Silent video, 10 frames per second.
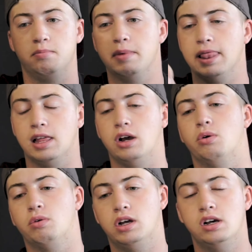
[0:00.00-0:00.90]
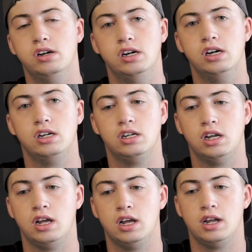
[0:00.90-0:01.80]
below.
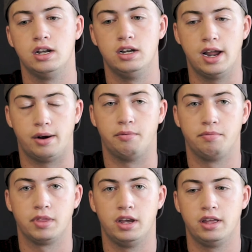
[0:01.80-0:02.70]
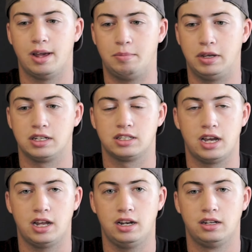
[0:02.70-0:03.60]
Now, that being
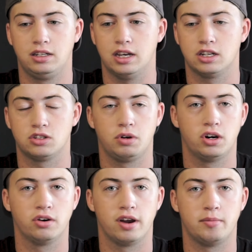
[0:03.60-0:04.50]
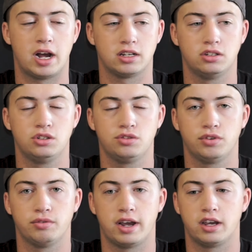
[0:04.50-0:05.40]
said, yes, we are ambassadors for
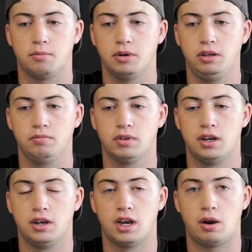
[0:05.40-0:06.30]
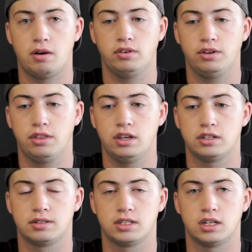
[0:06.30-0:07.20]
the Rag Company. However,
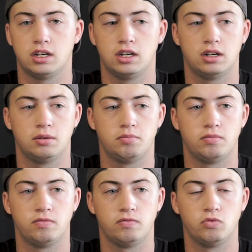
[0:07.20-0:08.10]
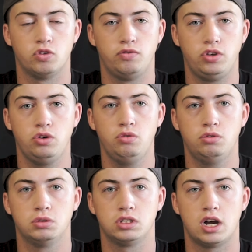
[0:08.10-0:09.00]
this review
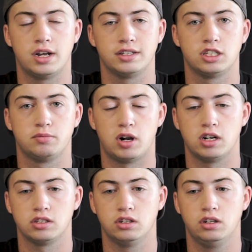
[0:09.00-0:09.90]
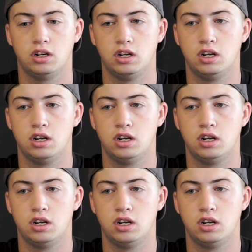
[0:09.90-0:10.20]
was not sponsored.